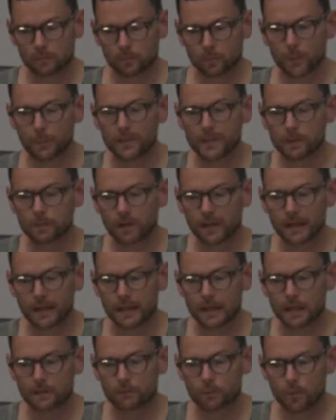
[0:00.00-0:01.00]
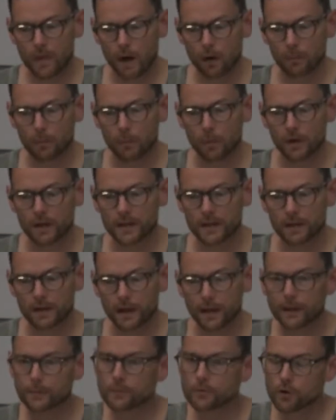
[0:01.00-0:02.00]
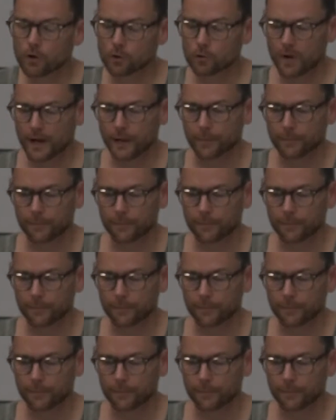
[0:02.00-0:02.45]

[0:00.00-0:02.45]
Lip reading: where people can live without money and a program.